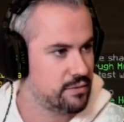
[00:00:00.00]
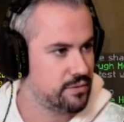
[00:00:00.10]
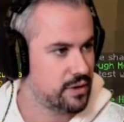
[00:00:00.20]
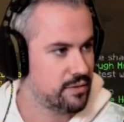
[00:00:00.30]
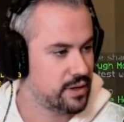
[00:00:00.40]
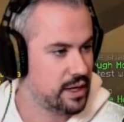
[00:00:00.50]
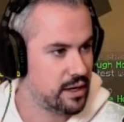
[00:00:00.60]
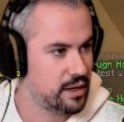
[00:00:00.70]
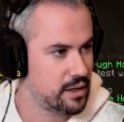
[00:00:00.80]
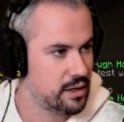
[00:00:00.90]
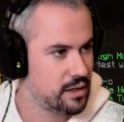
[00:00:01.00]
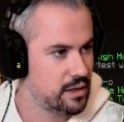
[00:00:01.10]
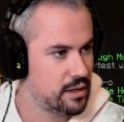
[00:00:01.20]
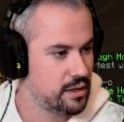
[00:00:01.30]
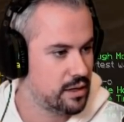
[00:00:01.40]
Five of that.
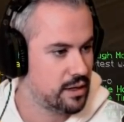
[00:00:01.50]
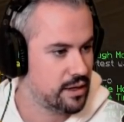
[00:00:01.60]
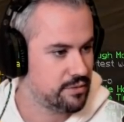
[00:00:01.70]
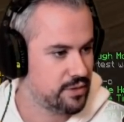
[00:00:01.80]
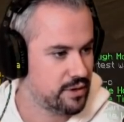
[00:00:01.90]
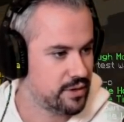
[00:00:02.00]
And five of